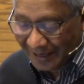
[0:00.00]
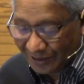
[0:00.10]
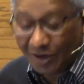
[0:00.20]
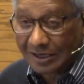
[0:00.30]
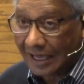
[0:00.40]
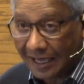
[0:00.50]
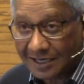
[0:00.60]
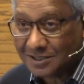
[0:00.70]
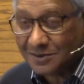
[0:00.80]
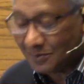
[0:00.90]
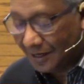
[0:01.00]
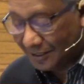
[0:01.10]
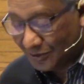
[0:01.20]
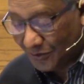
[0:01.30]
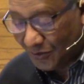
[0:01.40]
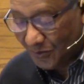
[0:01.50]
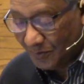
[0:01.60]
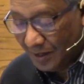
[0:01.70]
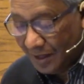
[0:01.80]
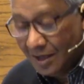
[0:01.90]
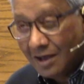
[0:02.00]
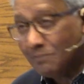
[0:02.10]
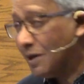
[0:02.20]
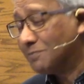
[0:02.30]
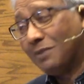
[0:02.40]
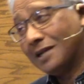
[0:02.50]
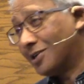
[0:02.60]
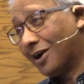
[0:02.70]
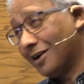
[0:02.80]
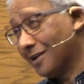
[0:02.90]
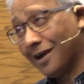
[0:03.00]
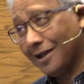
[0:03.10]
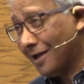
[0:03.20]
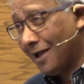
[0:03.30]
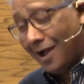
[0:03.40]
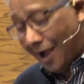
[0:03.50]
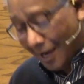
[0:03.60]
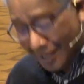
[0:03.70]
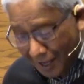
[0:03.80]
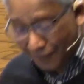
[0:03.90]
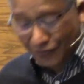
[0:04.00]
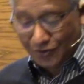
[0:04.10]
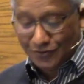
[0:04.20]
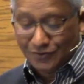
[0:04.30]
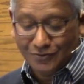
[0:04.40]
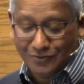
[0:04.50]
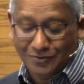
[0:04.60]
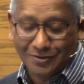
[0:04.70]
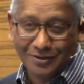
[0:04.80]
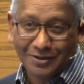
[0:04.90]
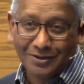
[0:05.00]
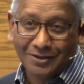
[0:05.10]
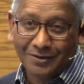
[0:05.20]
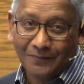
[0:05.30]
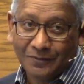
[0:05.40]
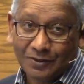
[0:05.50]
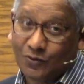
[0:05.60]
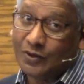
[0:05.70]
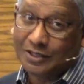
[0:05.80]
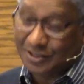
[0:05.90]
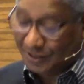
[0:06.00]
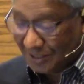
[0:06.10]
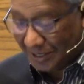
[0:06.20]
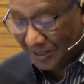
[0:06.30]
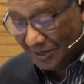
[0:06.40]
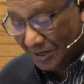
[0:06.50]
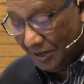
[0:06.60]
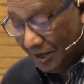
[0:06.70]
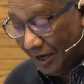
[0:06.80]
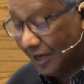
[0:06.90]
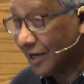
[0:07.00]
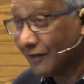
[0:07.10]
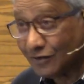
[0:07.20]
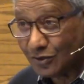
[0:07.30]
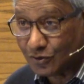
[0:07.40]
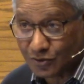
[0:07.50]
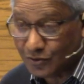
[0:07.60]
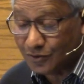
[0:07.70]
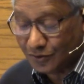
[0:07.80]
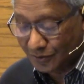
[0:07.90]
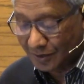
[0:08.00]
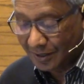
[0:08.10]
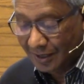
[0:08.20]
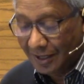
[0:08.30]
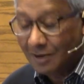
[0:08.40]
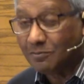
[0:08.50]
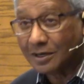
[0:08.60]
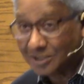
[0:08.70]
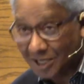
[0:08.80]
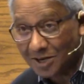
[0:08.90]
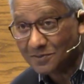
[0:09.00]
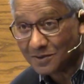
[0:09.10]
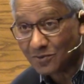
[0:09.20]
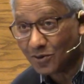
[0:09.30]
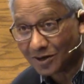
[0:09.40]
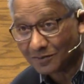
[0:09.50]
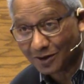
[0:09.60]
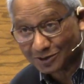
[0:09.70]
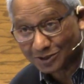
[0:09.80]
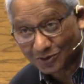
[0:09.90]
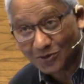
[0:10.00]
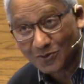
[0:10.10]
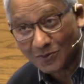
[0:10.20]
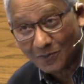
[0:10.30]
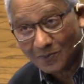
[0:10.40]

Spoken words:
Not handsome like Jerome, but my darling, I love you." To which she said, "I love you too, but tell me more about Jerome."